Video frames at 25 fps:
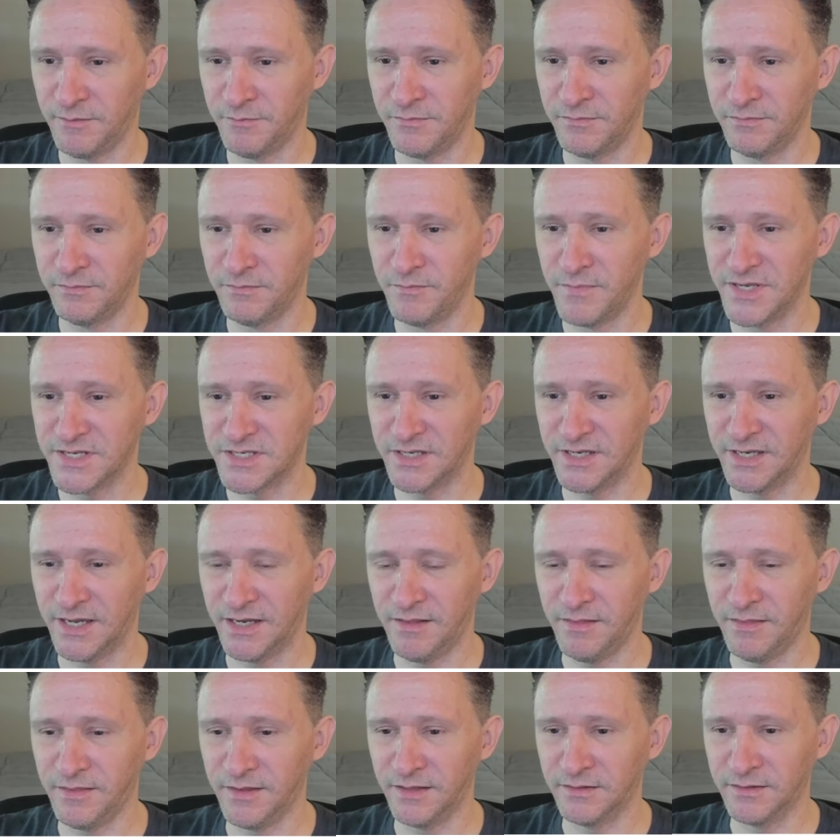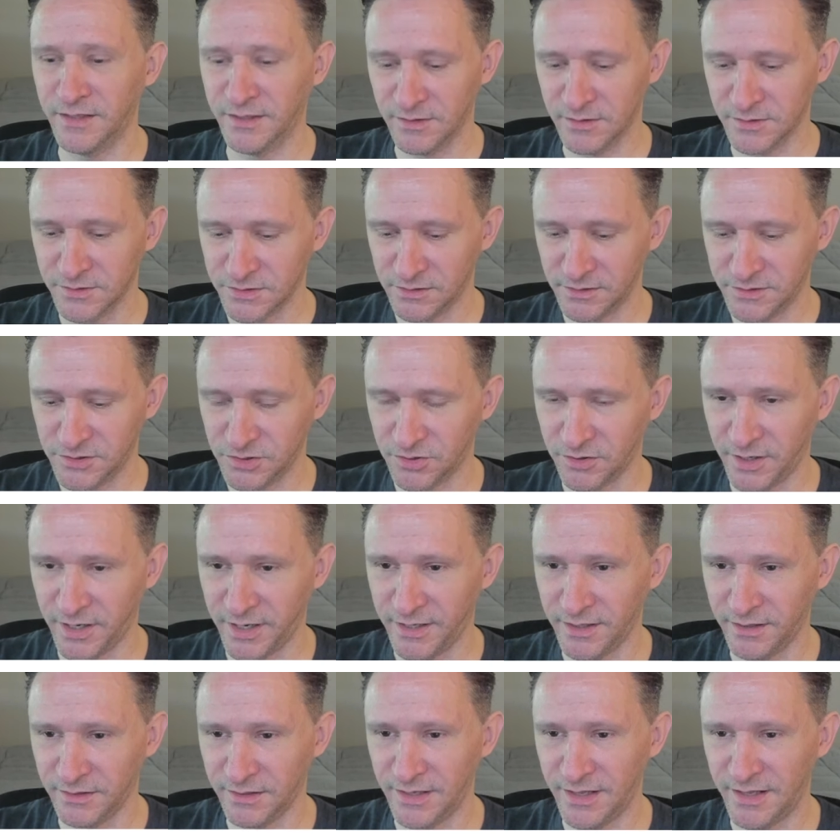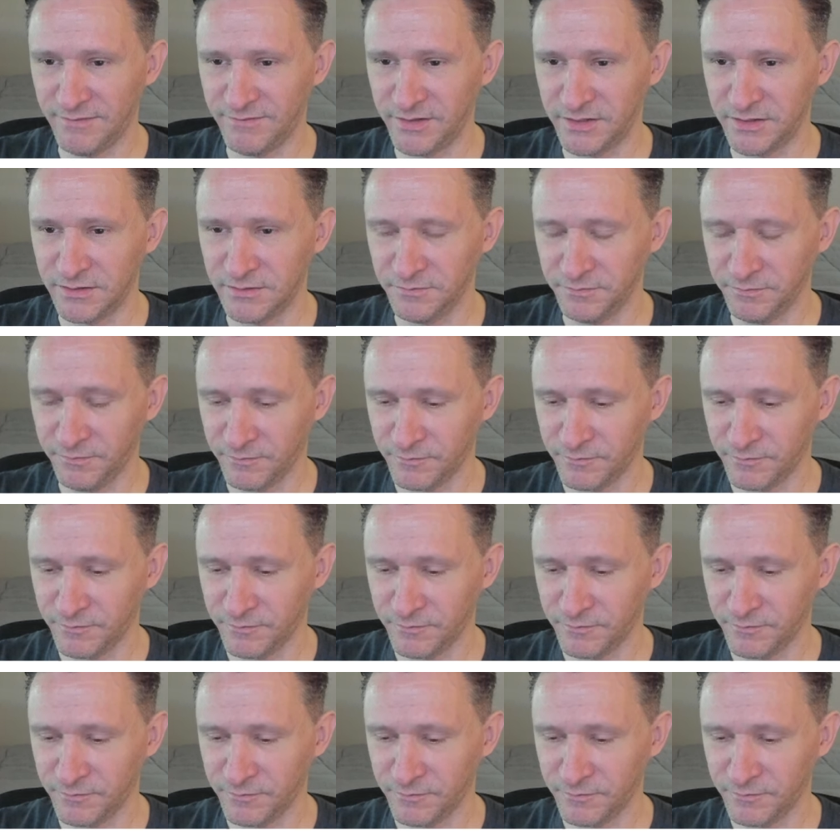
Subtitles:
missing anything there. So let's try 11.